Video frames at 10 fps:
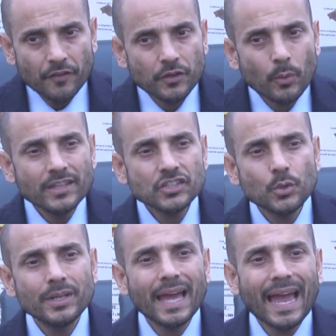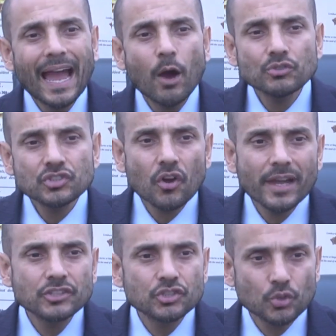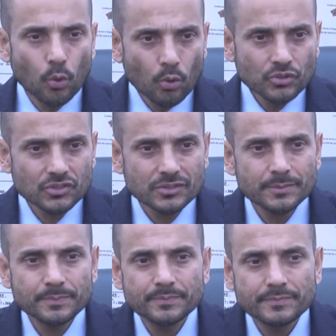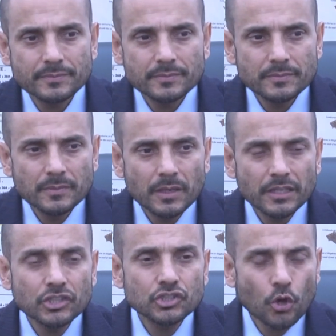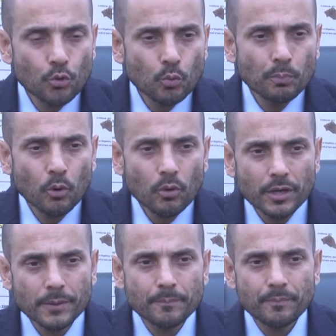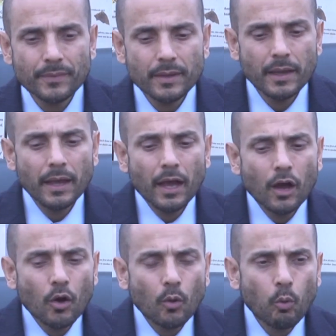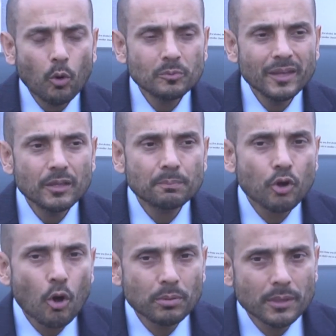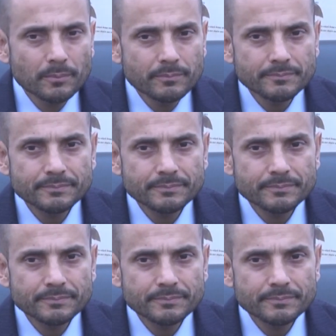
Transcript: If you went to an outside source, an external book, what would be the problem?